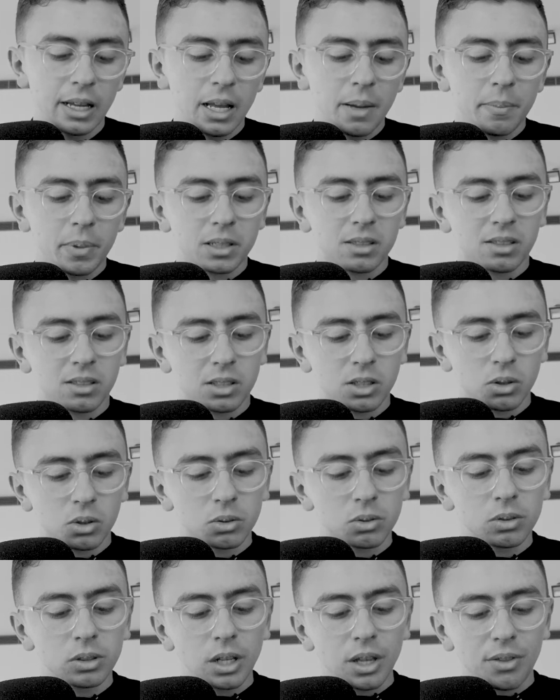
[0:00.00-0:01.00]
But
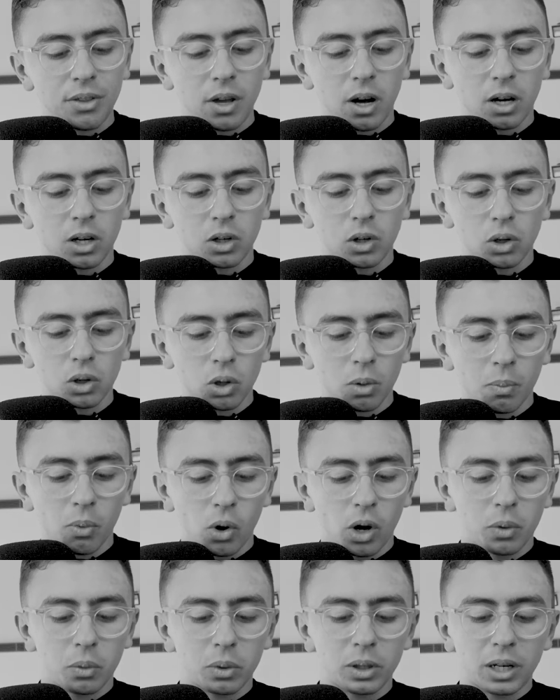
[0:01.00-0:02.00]
still, the young girl or
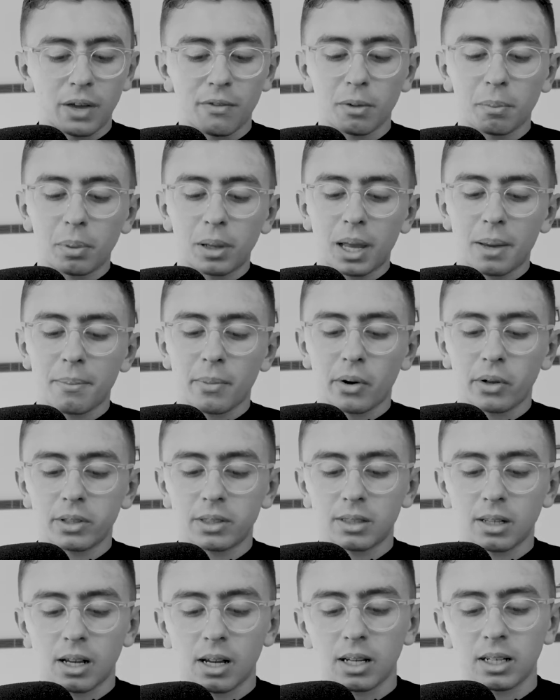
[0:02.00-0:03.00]
boy will never play
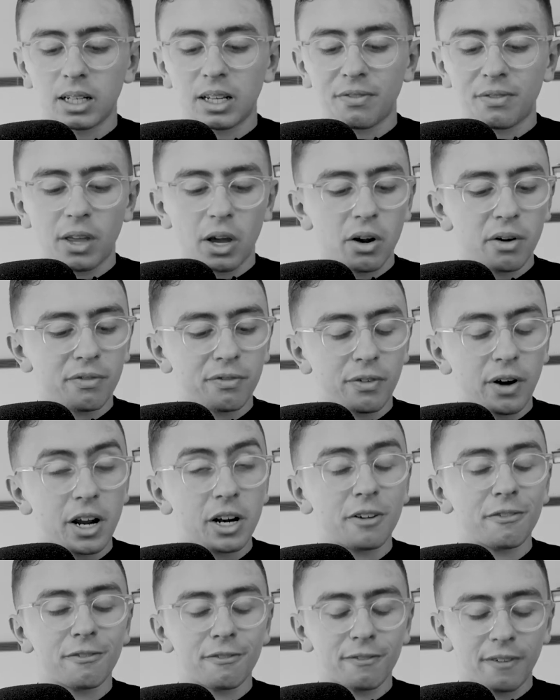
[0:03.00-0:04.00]
Mozart if they are afraid
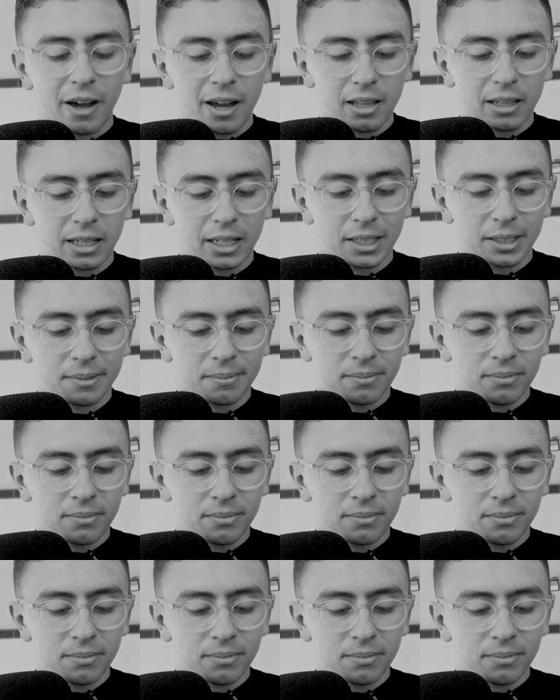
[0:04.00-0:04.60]
of failing.